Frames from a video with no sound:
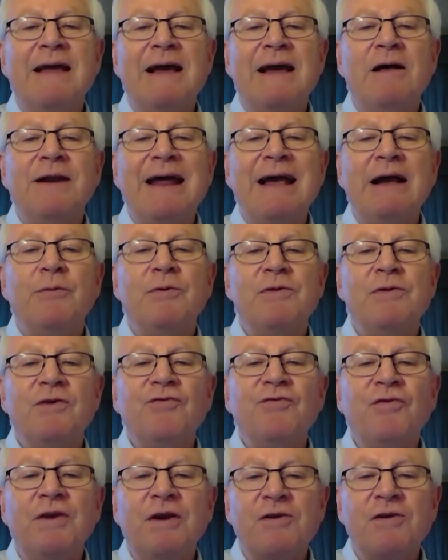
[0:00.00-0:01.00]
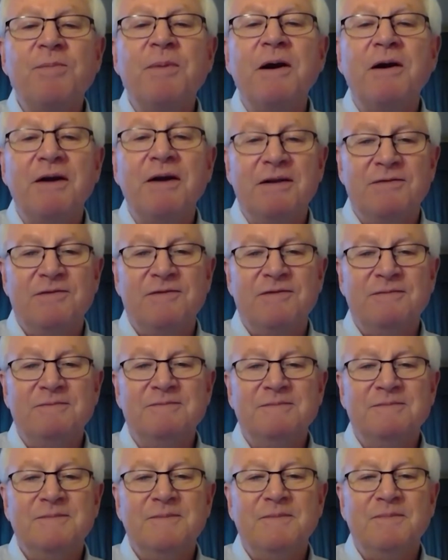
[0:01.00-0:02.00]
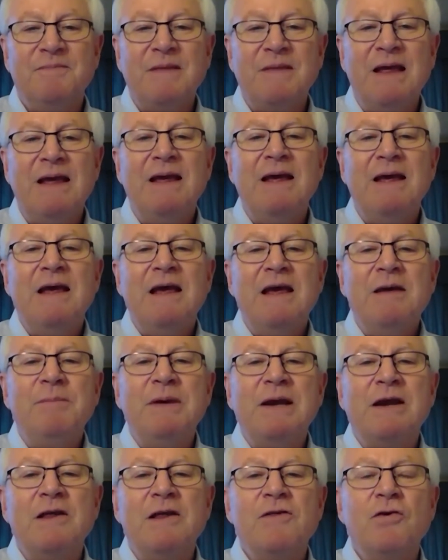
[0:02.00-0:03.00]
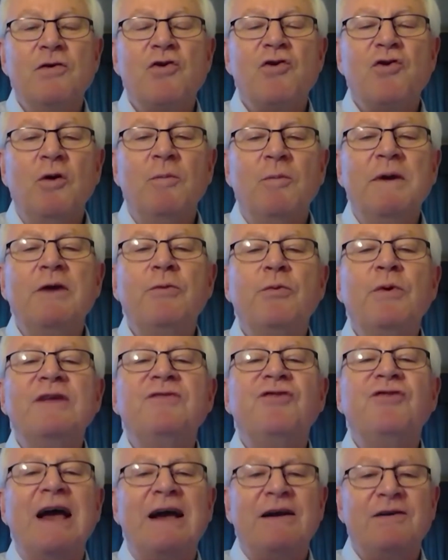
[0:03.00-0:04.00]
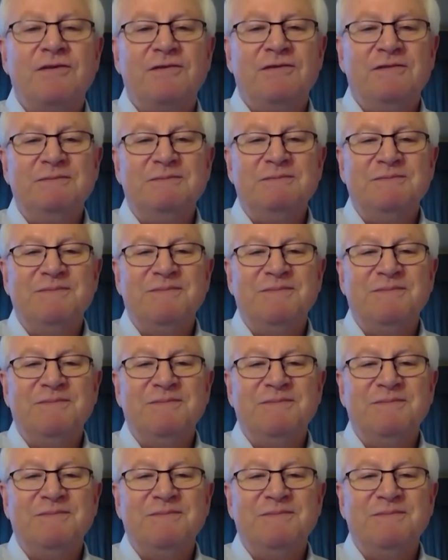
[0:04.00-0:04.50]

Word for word: talent acquisition experience because there's so many rejects